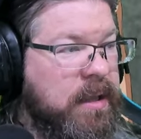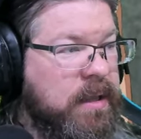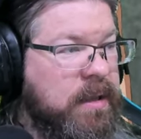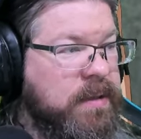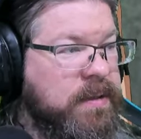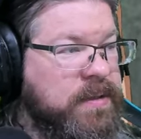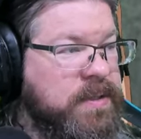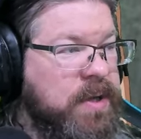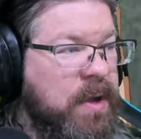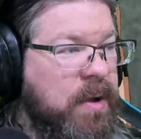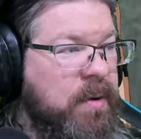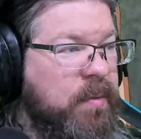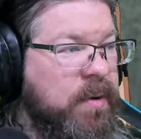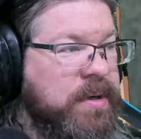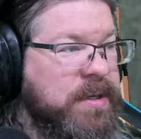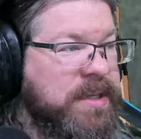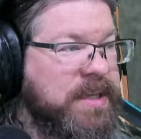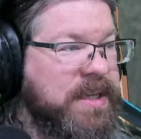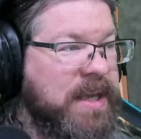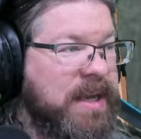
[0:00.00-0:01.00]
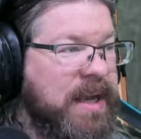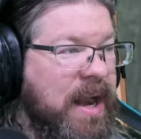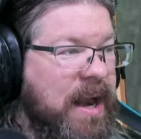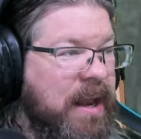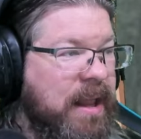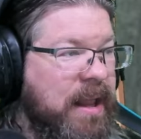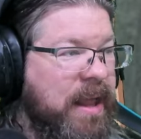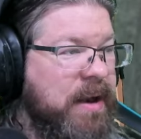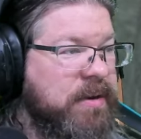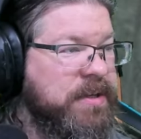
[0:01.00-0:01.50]
So we're just going to kind
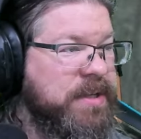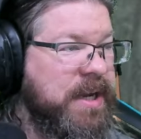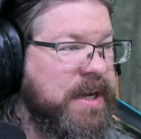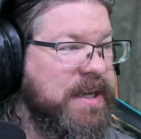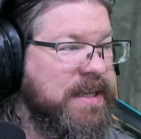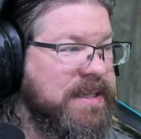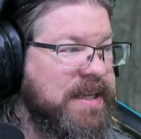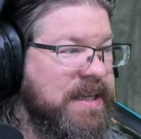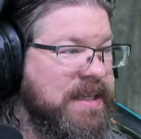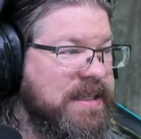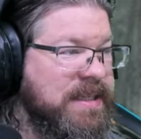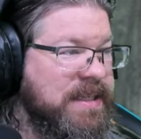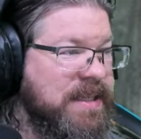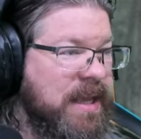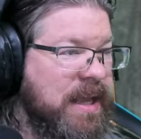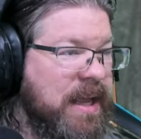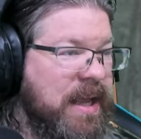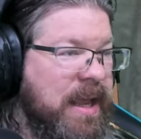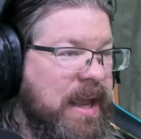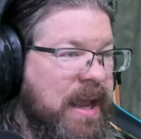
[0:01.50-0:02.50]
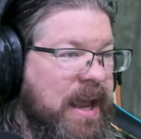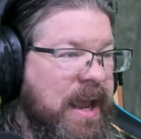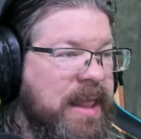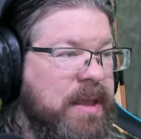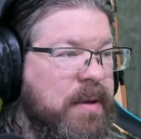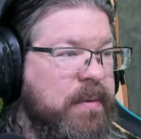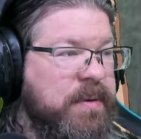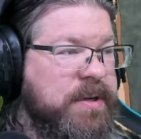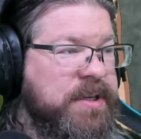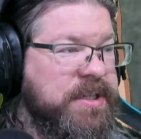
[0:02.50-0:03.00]
of let her chase us. And
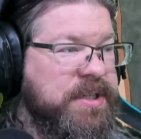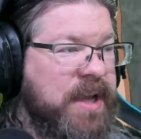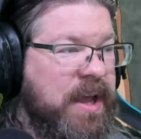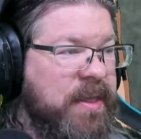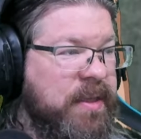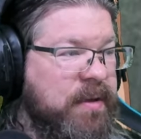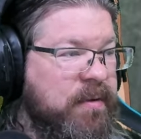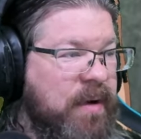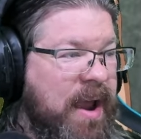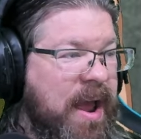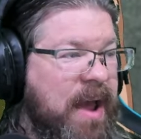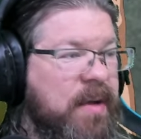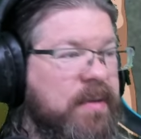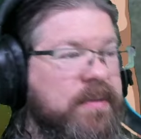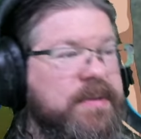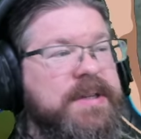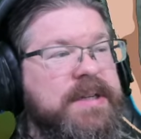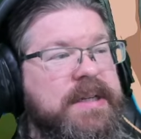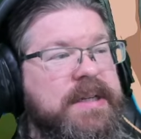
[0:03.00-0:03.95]
then when she's on the ground,